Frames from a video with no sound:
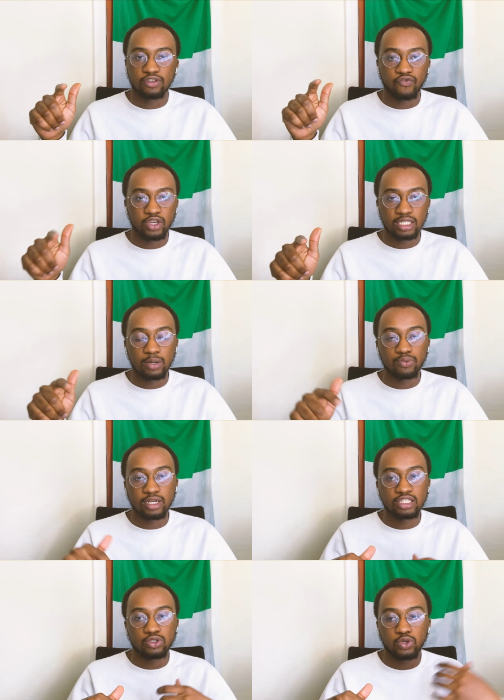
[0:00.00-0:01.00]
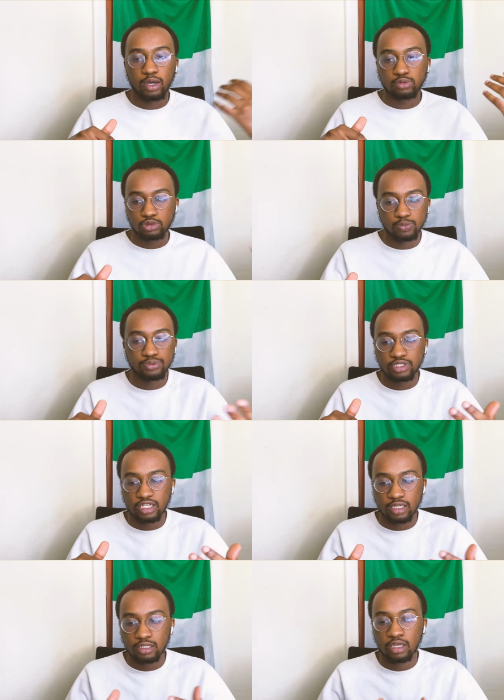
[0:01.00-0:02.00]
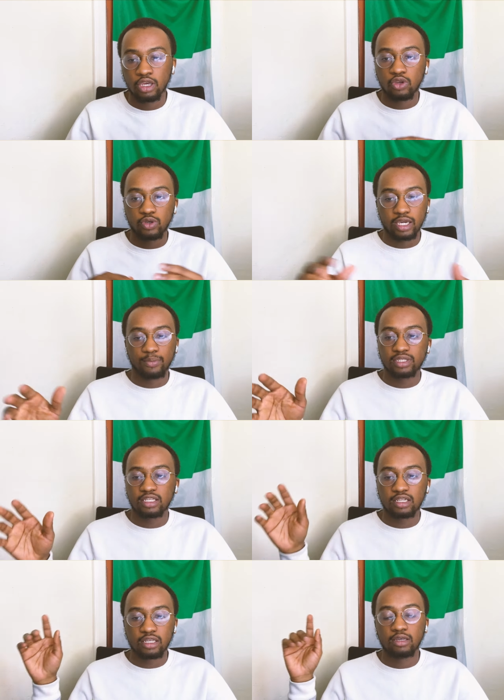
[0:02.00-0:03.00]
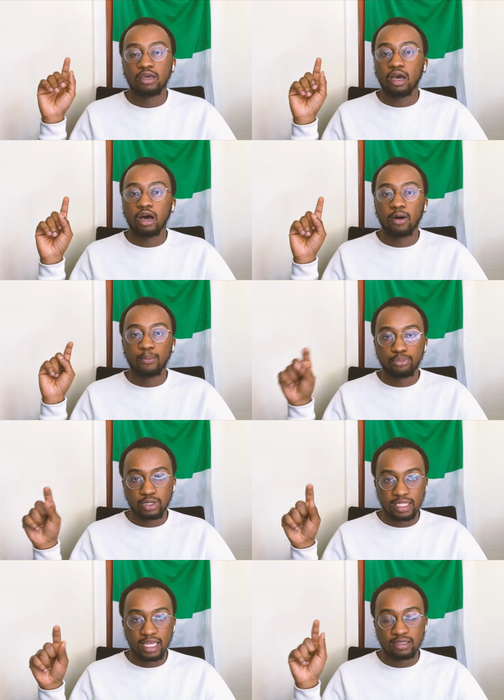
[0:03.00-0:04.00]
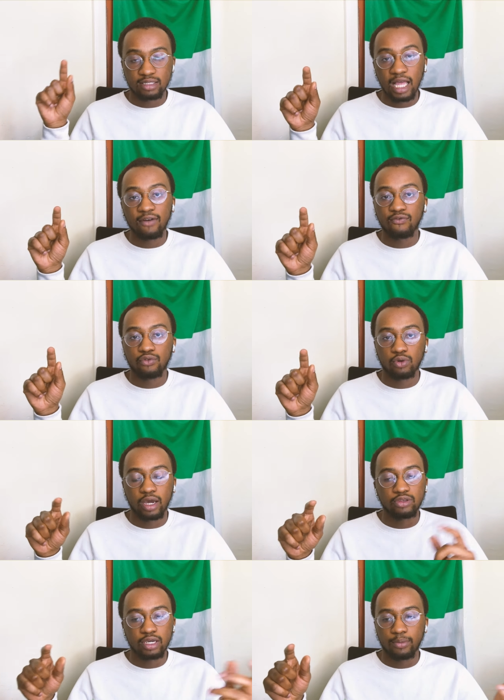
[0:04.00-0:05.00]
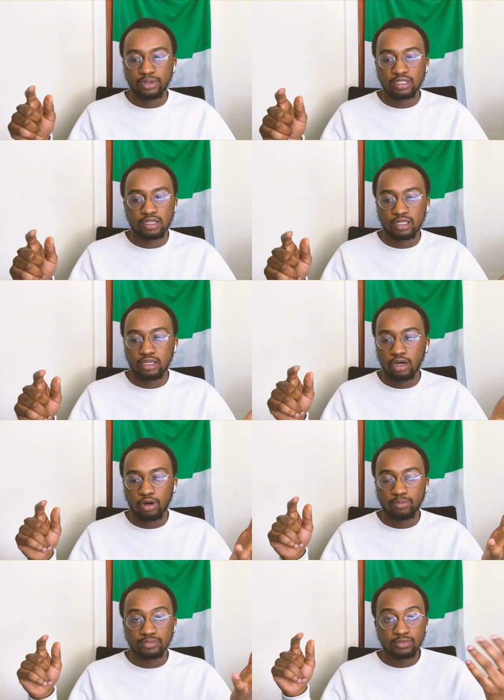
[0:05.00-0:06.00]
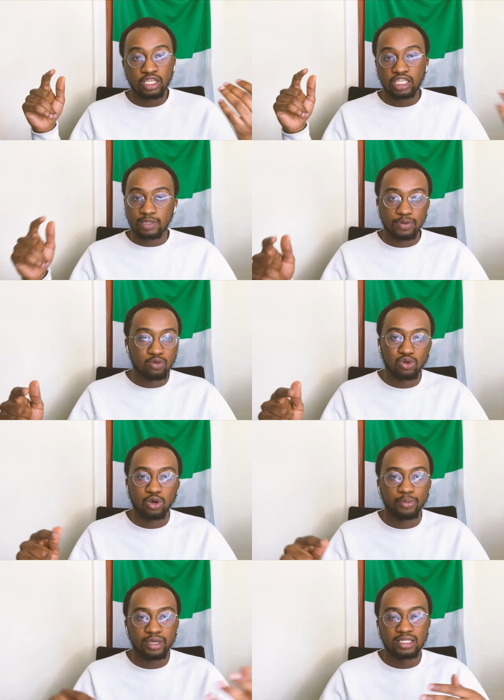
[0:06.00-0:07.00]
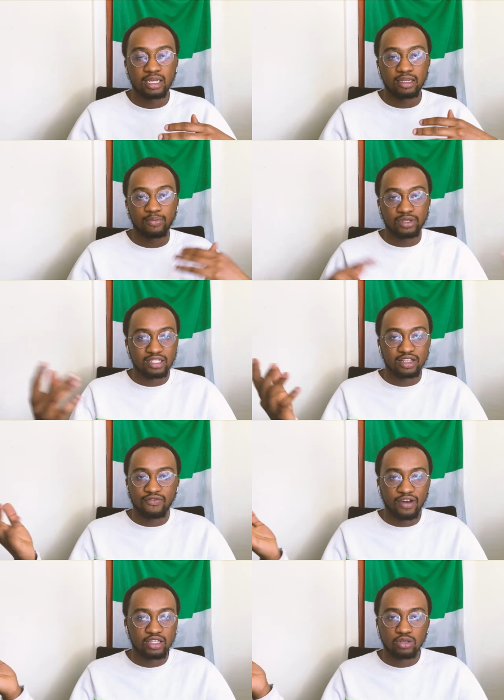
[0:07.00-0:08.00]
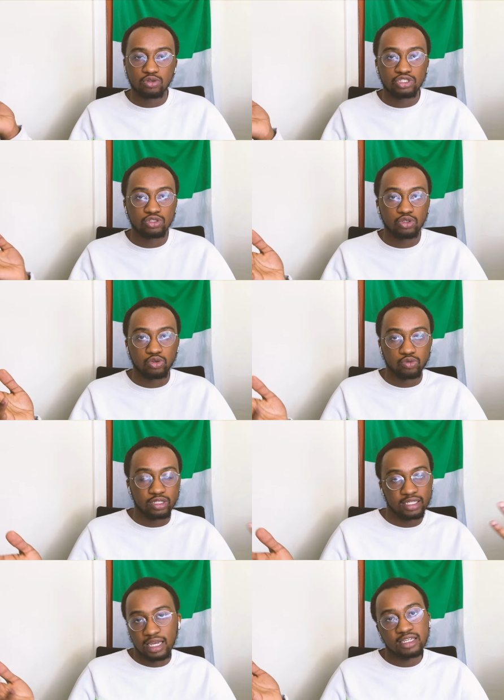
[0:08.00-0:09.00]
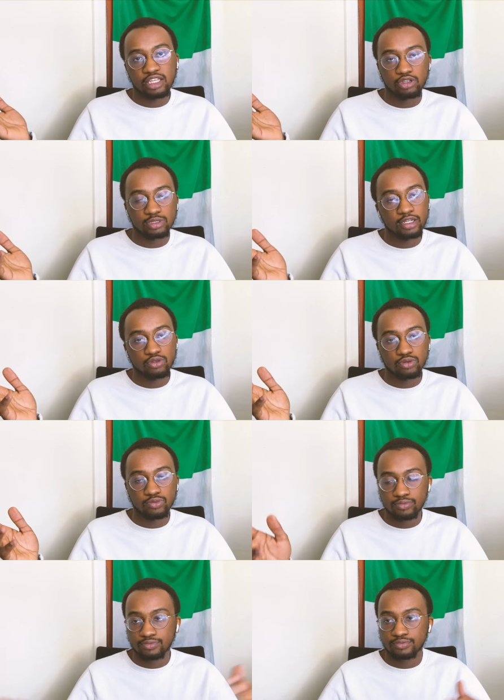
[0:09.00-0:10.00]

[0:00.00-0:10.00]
For example, let's say you have group projects, you can basically book that floor, and you can basically speak with your mates and then basically find solutions to the task that you're trying to do.